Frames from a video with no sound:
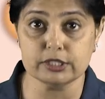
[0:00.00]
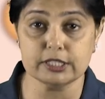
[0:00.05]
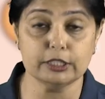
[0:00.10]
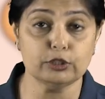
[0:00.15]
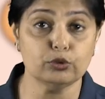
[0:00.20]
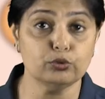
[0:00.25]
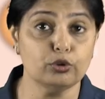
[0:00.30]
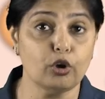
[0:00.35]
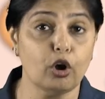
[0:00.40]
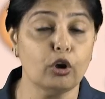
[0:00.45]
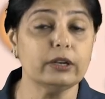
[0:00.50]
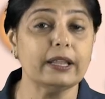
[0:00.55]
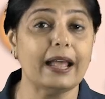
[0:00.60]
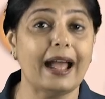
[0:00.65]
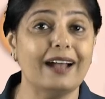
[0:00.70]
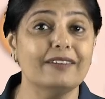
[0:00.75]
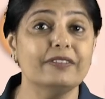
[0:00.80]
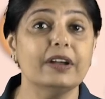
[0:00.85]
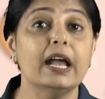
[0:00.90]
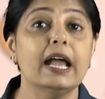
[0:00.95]
They do not
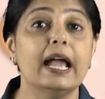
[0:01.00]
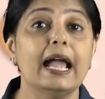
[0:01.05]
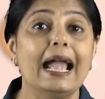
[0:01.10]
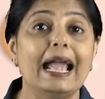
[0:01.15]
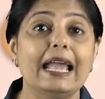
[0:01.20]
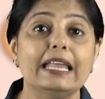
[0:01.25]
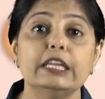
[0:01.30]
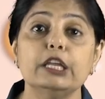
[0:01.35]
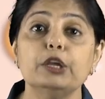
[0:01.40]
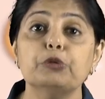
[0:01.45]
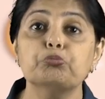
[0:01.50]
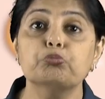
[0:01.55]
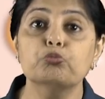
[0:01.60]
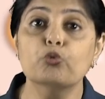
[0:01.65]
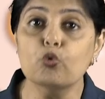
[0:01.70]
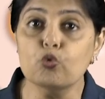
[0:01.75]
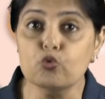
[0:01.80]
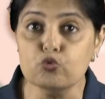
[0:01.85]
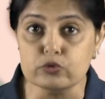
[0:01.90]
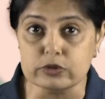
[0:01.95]
have any
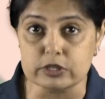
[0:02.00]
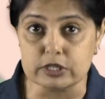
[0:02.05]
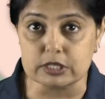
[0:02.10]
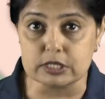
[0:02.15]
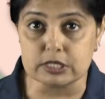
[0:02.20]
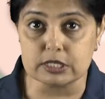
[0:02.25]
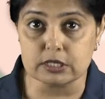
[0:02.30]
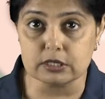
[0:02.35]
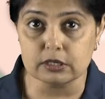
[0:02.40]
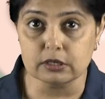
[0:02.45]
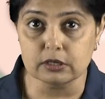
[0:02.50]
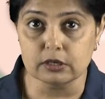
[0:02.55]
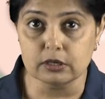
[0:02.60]
moons,